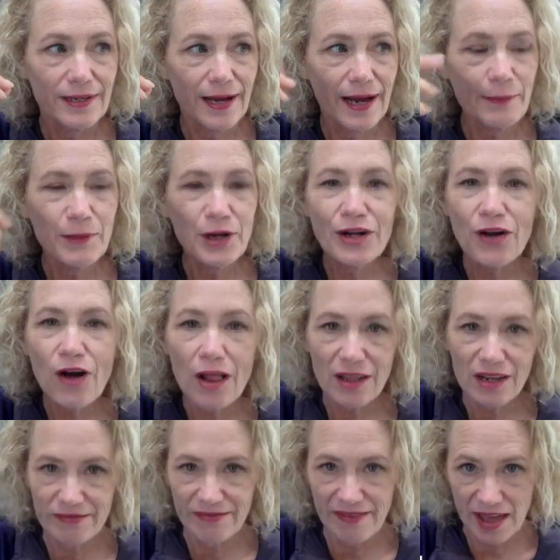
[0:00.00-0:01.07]
I'm going to call it
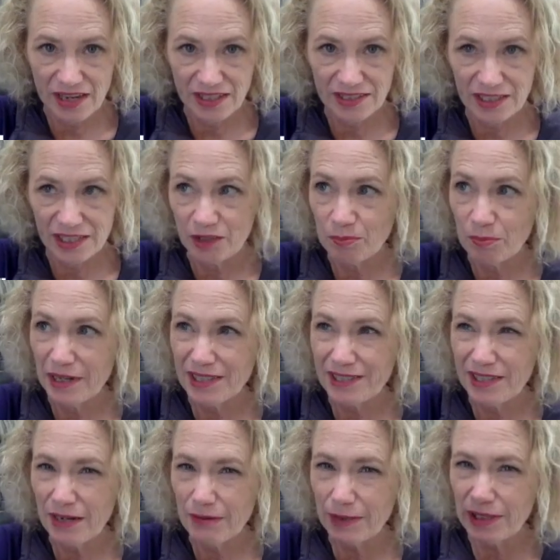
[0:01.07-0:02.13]
a fantasy, but it's
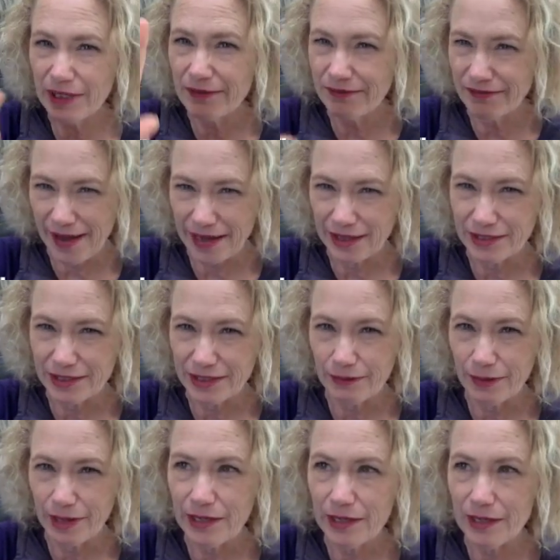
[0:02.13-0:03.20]
not really a fantasy,
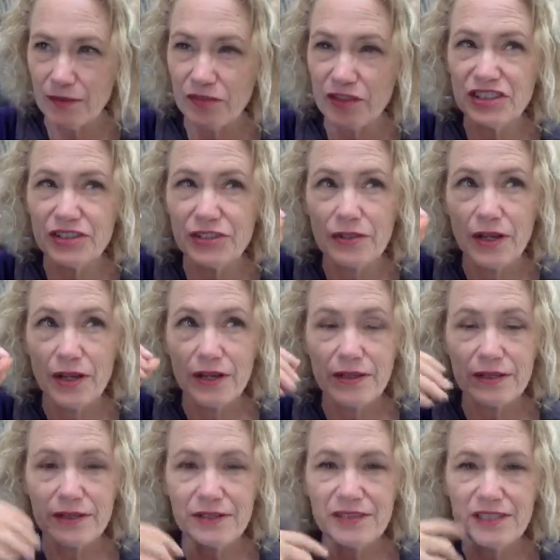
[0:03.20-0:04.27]
right? This
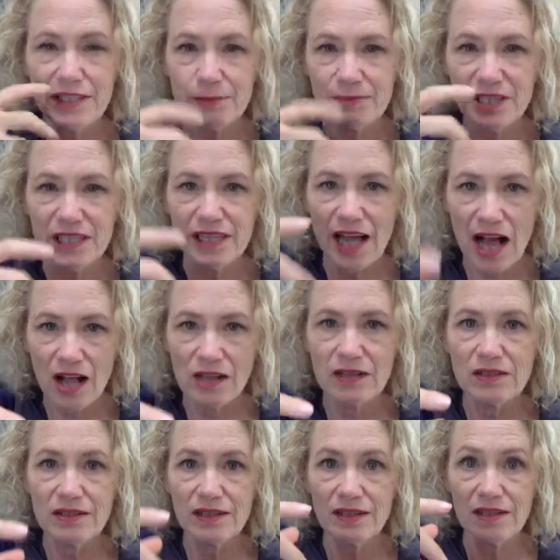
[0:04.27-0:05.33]
deeply
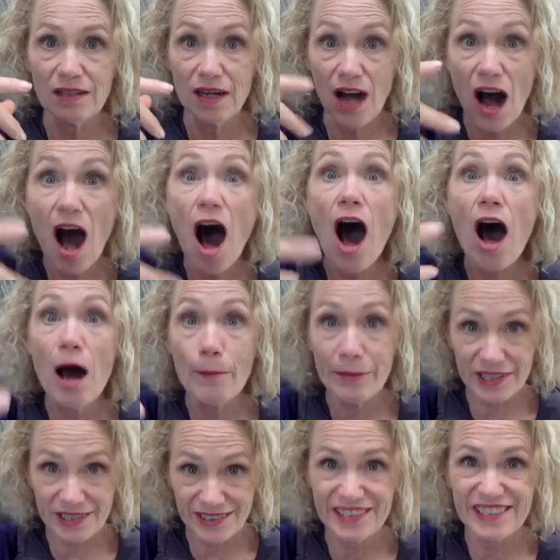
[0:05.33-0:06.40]
held
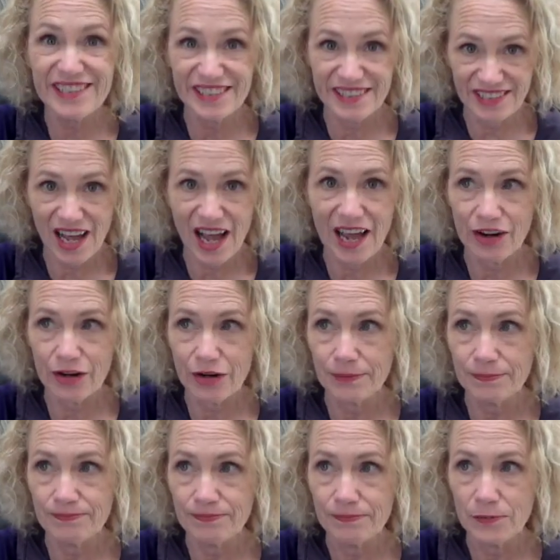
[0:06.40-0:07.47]
common
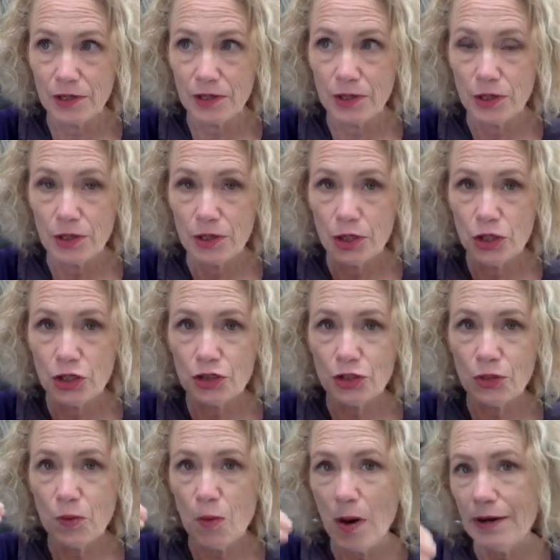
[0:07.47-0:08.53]
desire
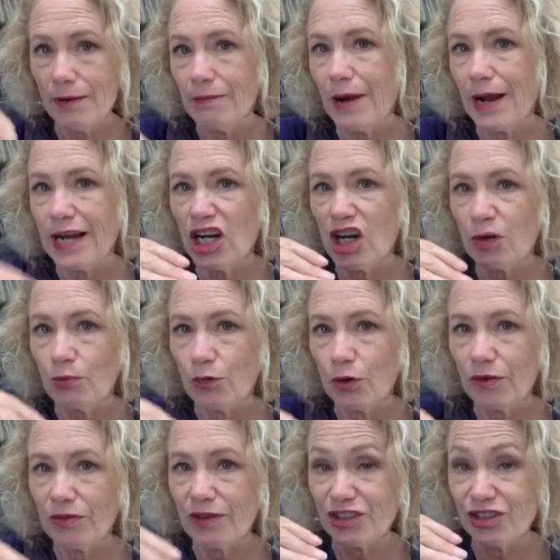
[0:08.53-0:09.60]
to want to write a
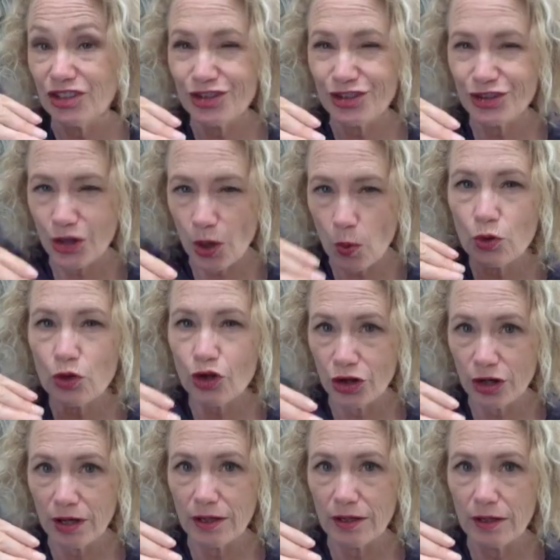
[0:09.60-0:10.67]
book that's so
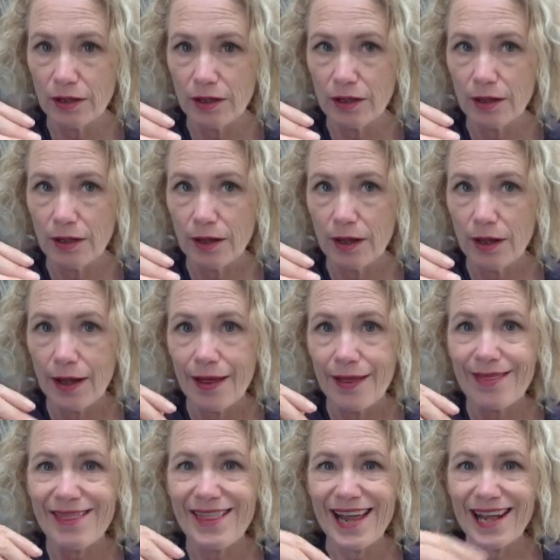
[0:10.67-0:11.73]
good
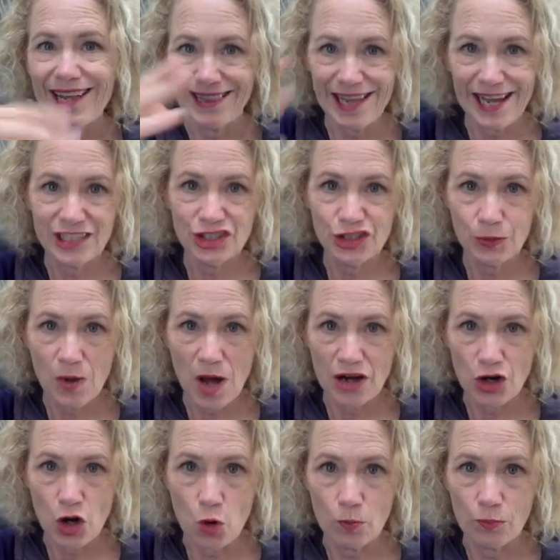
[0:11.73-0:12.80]
that it lands you on
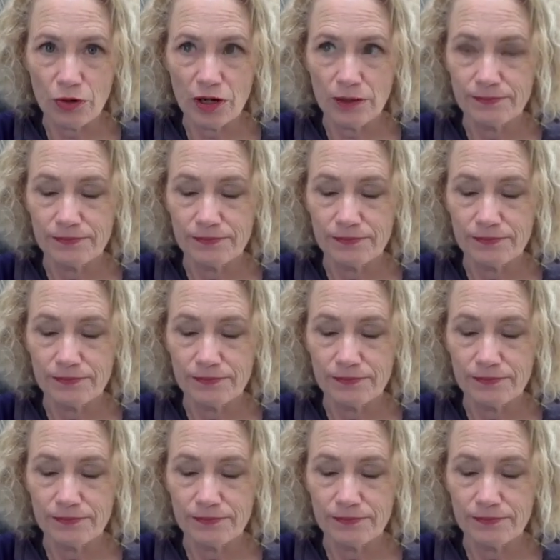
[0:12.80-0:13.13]
Oprah.